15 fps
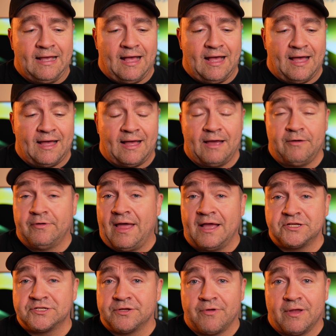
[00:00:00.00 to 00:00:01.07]
I would
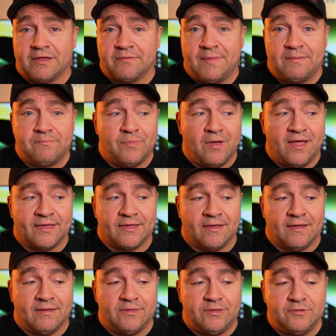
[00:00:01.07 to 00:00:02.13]
actually recommend buying
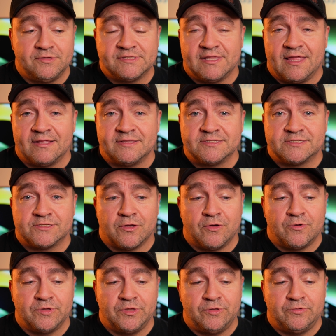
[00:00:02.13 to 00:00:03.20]
a used lens
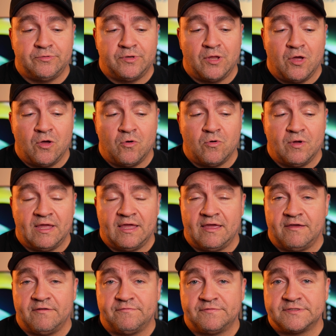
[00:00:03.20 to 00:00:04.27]
so you know
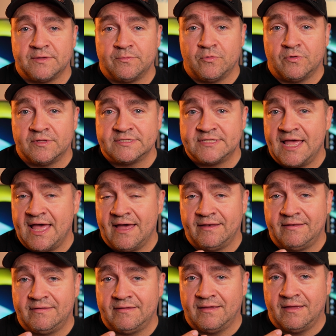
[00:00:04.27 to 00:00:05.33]
if someone's had